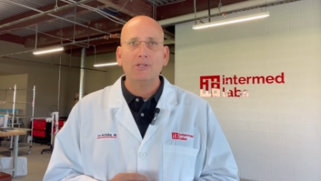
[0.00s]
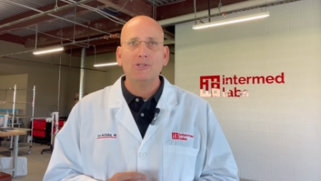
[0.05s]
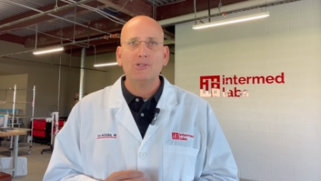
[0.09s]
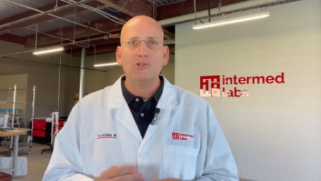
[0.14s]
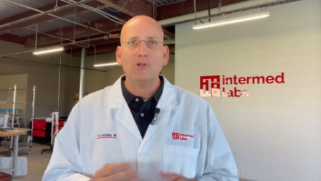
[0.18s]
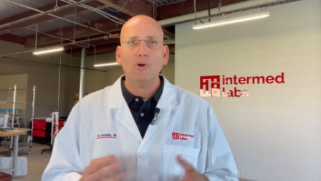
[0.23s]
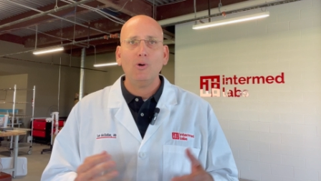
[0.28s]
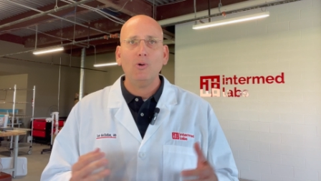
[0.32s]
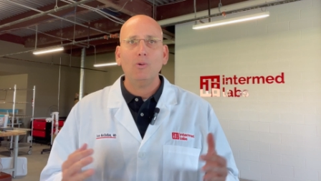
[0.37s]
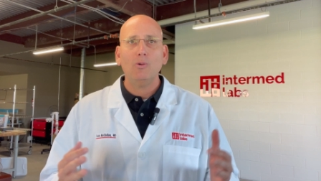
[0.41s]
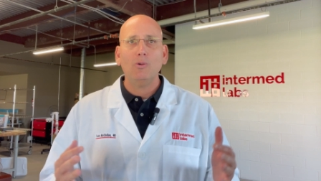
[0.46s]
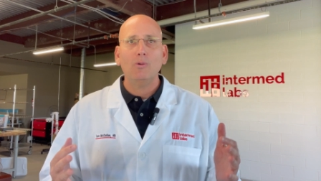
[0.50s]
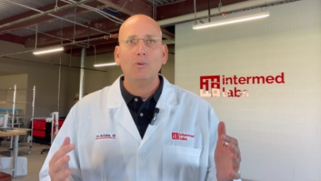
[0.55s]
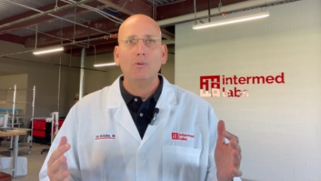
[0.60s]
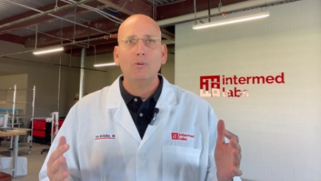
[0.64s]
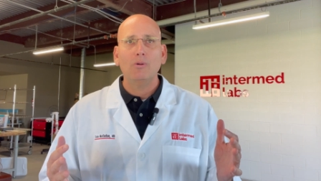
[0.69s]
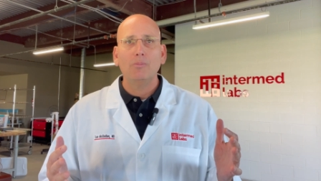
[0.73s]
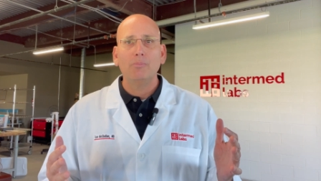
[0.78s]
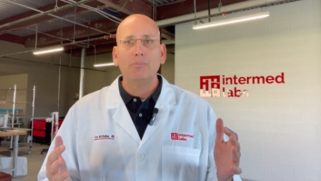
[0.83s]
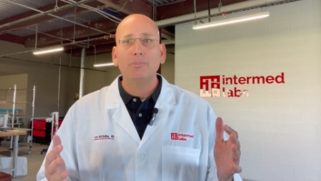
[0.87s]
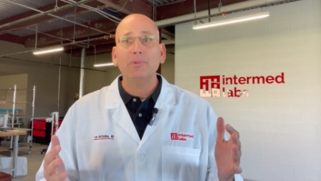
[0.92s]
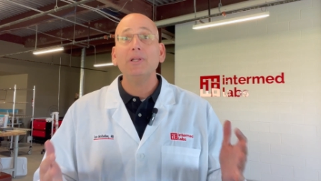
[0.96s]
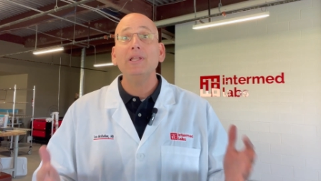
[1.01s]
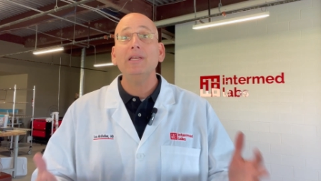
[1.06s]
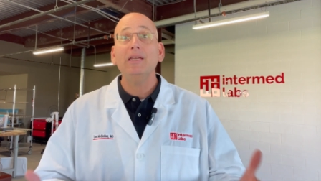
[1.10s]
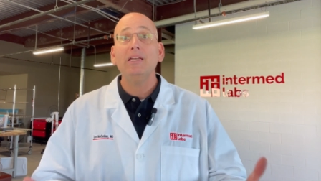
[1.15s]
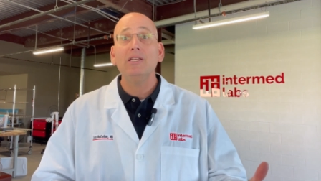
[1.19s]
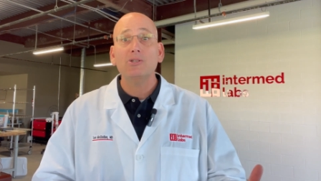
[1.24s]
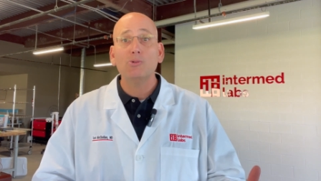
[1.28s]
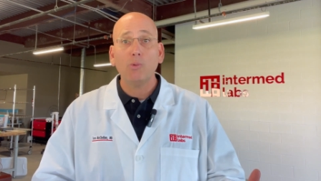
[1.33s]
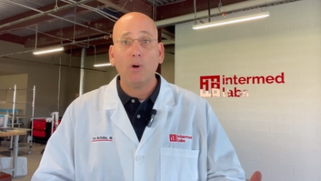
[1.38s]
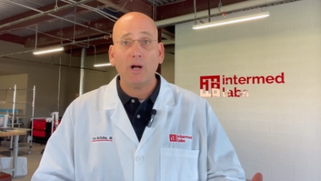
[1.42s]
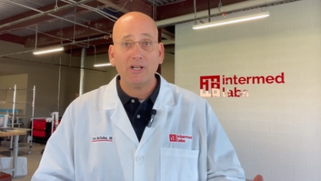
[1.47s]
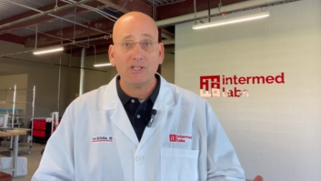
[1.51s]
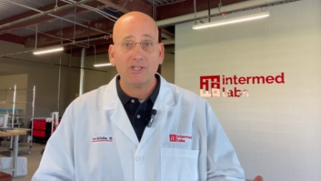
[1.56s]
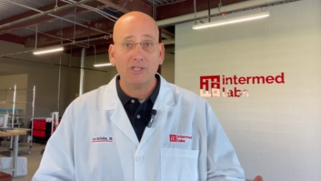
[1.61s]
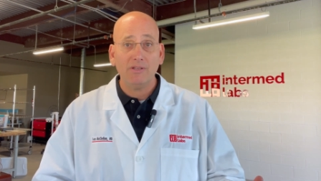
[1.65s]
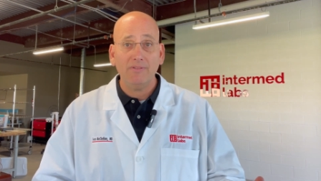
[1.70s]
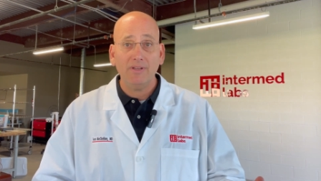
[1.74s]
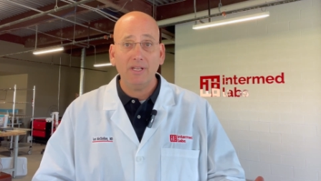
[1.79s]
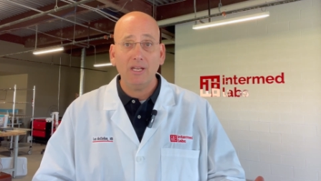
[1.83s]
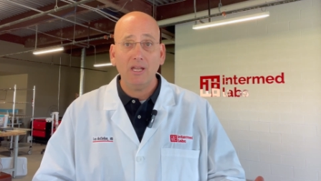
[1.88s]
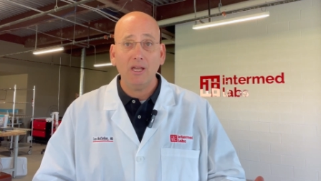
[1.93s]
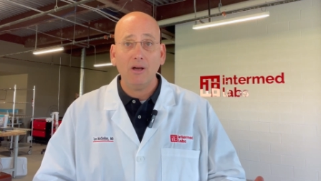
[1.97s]
So please watch
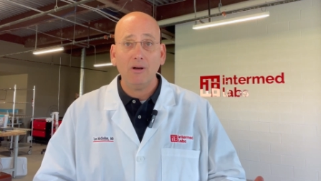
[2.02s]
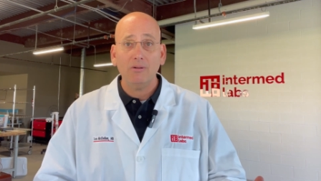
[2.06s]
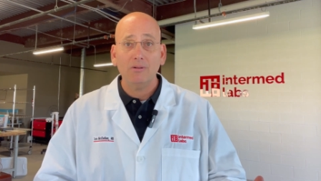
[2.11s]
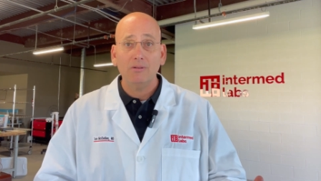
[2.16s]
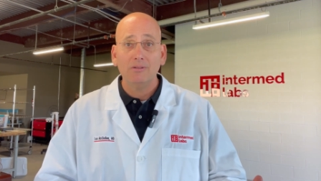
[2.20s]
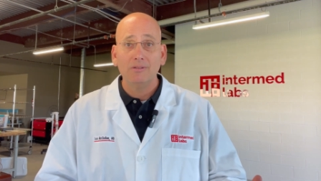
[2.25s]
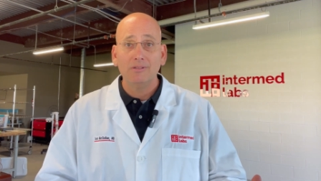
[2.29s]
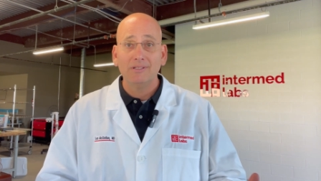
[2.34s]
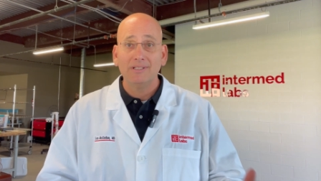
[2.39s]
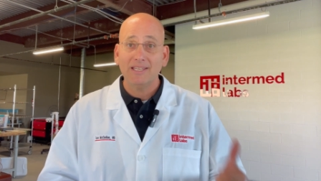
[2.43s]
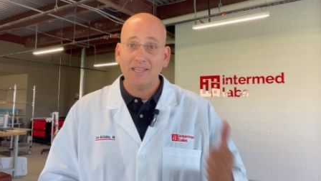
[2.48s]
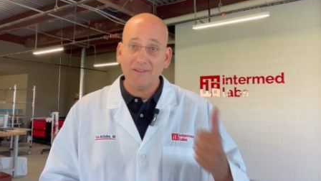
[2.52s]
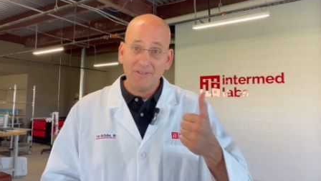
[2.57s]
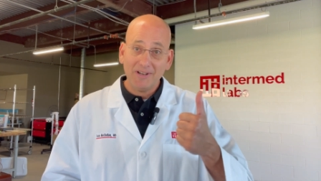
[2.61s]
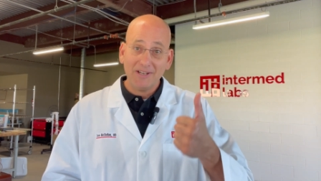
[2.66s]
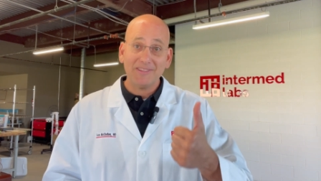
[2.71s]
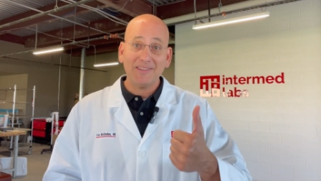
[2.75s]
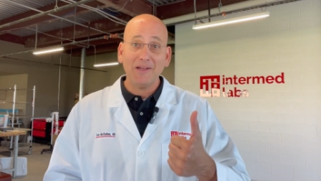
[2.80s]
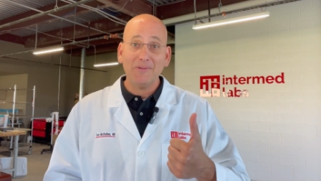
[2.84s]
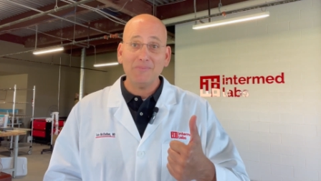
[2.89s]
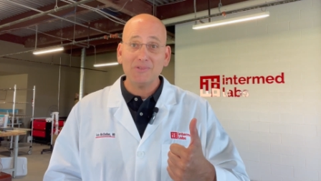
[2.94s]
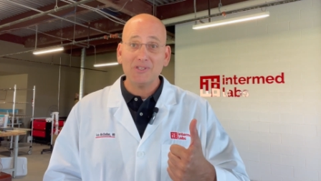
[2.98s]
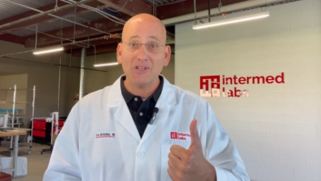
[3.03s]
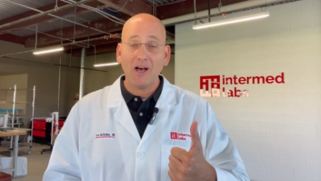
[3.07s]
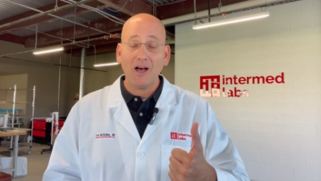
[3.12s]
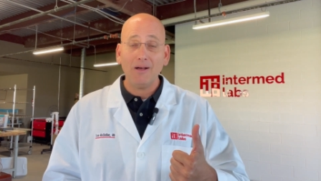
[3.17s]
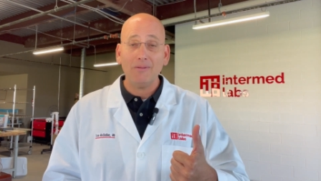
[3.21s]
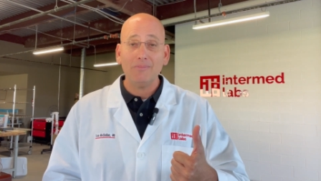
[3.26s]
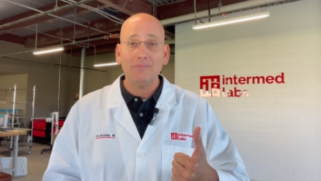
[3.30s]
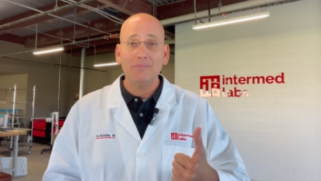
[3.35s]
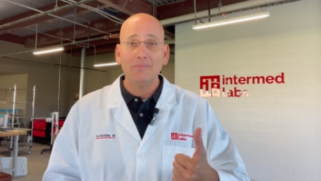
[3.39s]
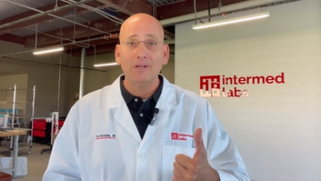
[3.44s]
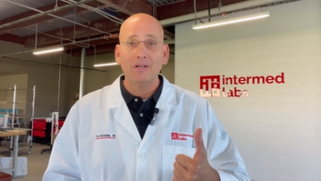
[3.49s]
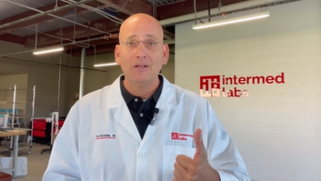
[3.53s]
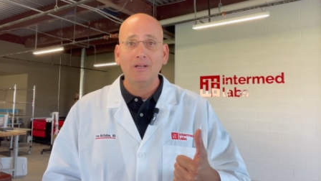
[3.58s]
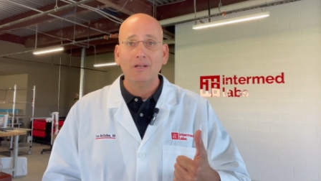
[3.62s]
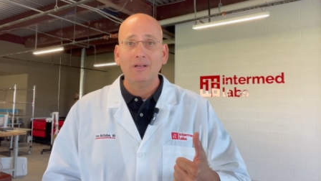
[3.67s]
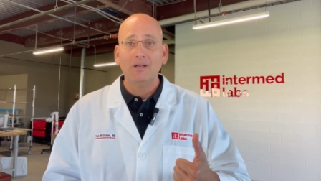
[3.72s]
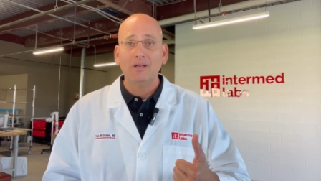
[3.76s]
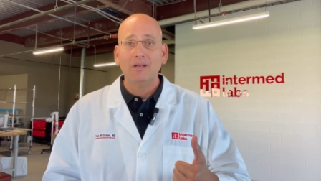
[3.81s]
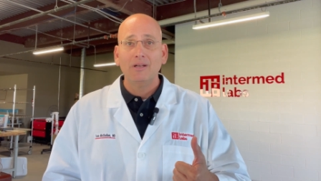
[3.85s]
the video, give it a thumbs up,